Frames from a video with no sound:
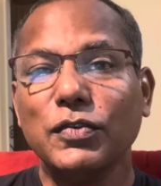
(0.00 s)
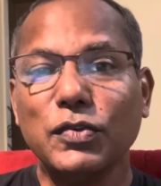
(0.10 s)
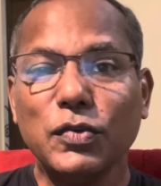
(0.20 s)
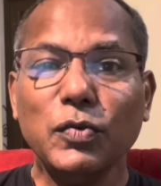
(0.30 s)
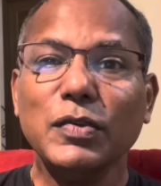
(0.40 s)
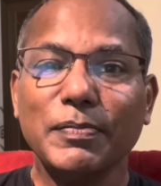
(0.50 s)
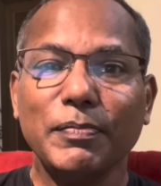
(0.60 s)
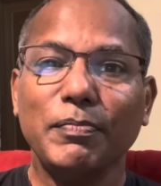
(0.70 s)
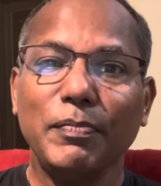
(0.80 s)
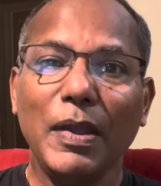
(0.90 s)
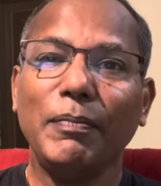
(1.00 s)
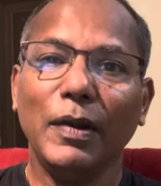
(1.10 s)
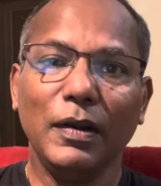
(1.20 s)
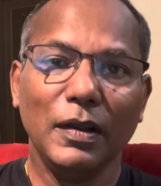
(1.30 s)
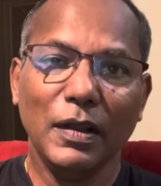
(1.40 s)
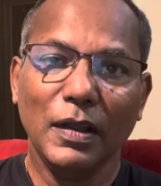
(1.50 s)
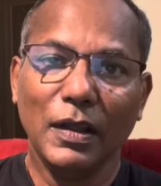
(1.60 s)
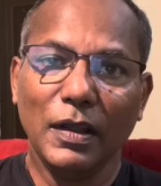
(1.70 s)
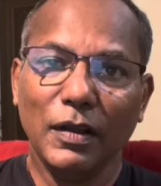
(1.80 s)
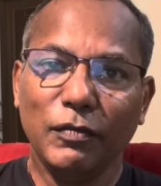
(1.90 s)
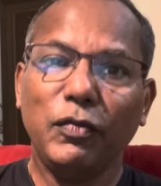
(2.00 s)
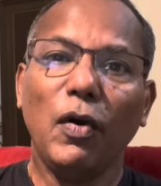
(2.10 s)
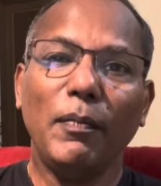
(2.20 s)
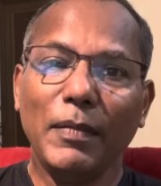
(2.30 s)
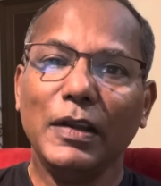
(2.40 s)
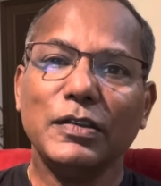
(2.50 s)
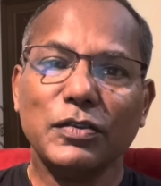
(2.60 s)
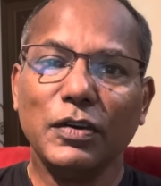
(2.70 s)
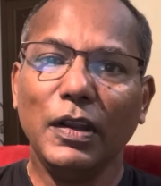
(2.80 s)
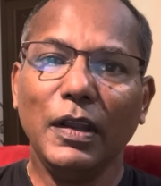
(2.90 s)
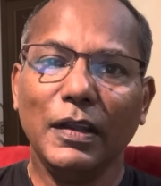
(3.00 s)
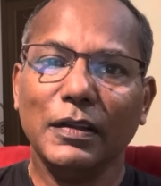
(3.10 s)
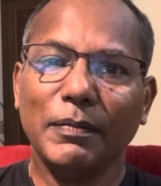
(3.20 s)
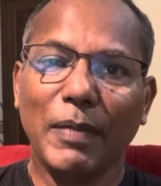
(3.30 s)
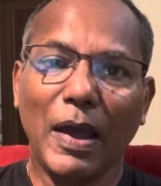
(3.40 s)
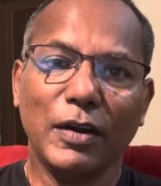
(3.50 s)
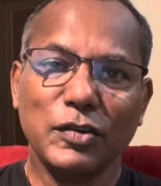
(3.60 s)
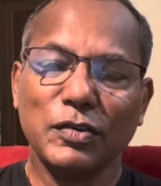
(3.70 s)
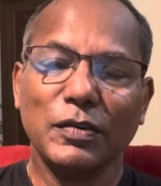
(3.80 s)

choose people for ministry in the parish,